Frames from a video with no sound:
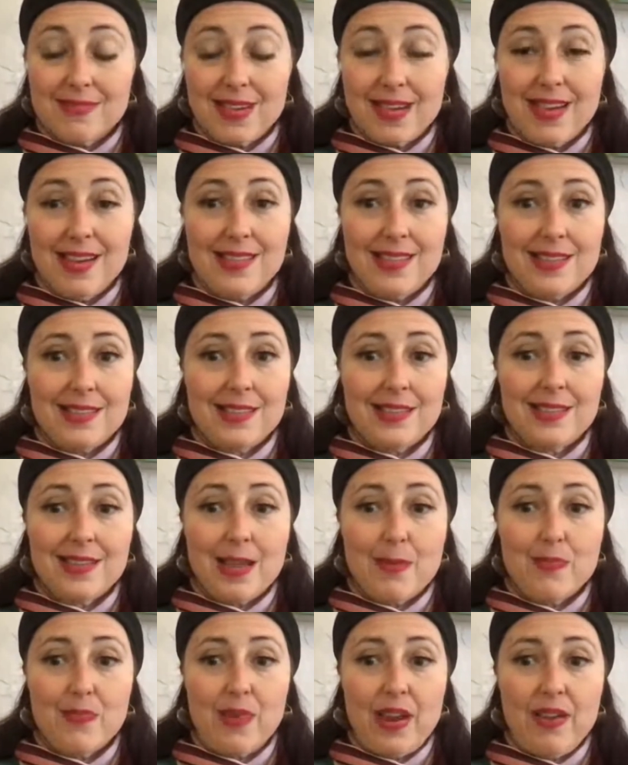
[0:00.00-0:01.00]
Hey, that's a
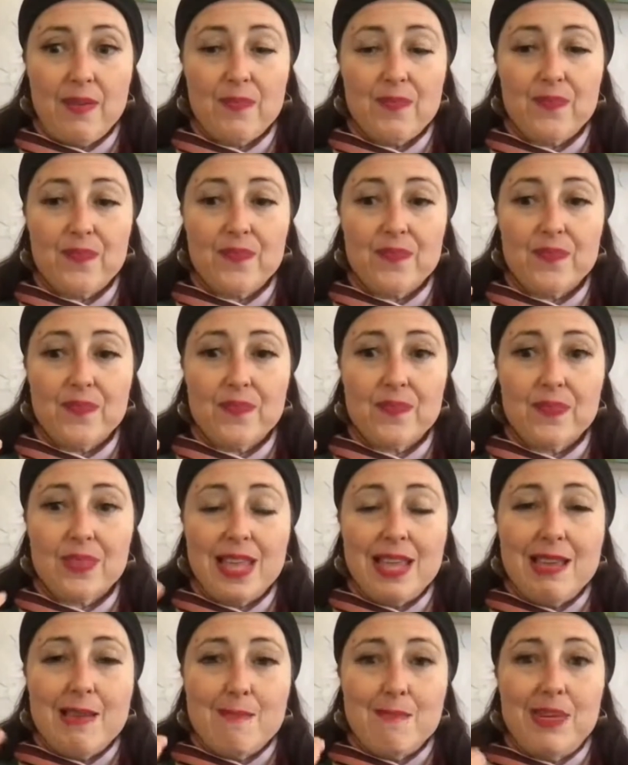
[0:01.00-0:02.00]
step, right?
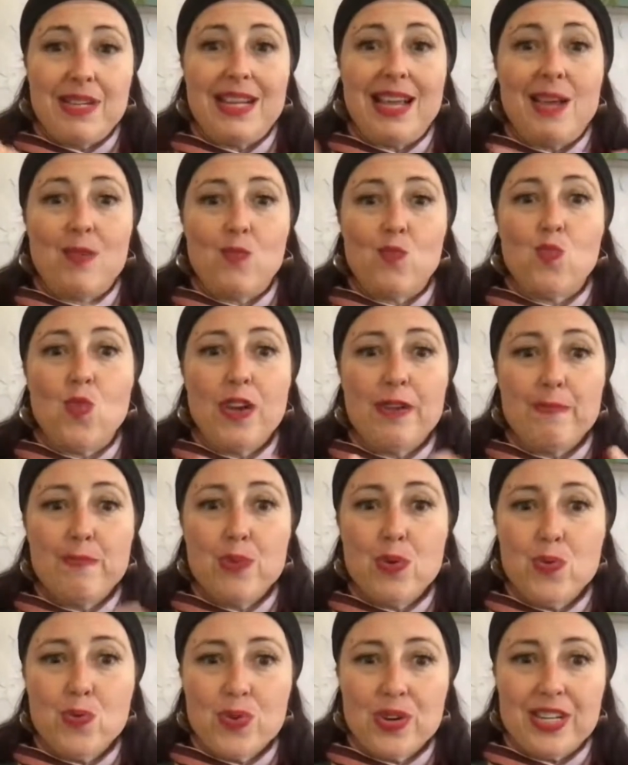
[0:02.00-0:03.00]
But at one
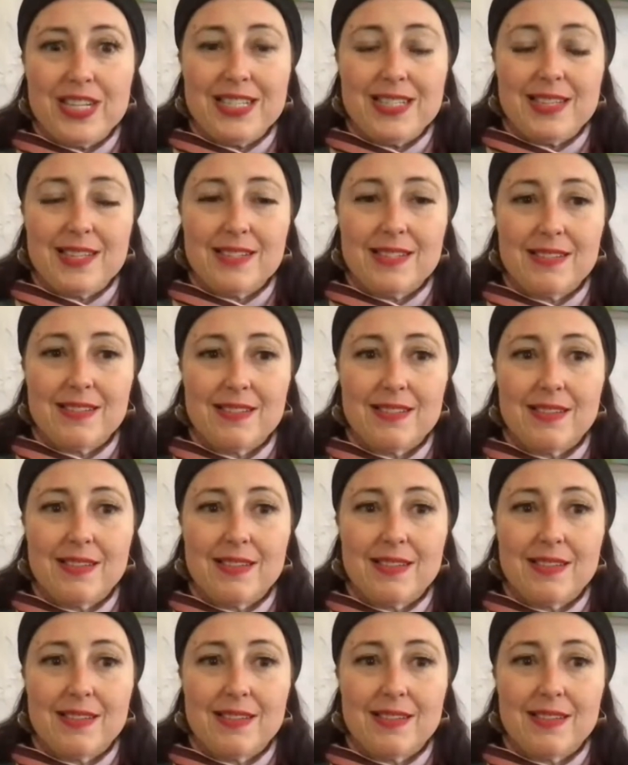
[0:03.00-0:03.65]
point,